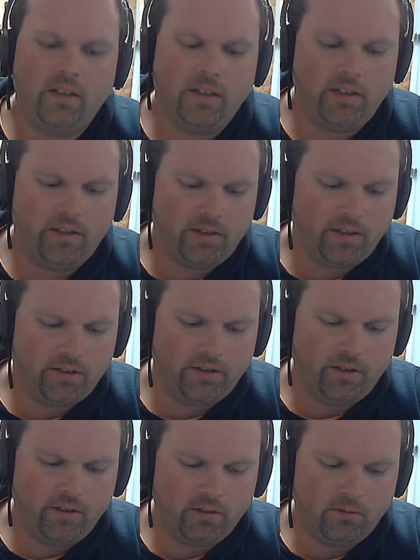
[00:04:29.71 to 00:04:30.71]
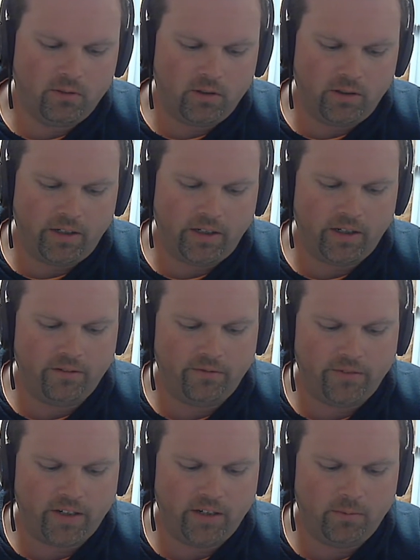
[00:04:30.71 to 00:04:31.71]
I tested this one at
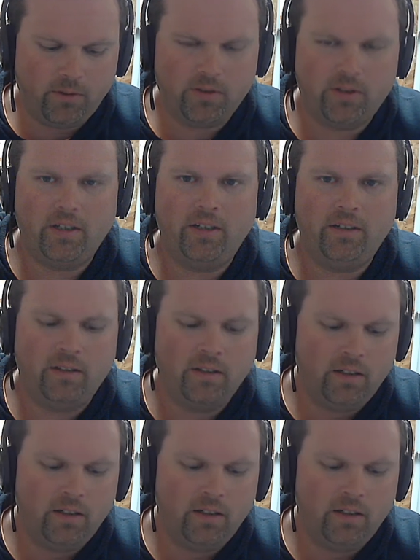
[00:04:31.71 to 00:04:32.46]
5%.